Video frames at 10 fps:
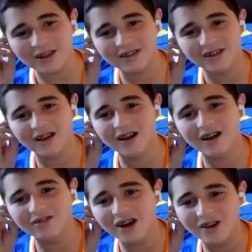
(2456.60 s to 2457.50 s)
to the
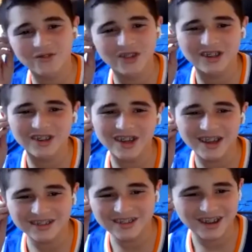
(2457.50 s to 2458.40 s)
Latvia on
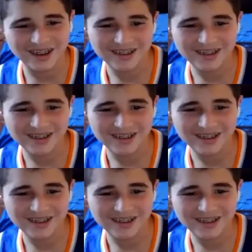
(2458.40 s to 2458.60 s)
that. Yeah.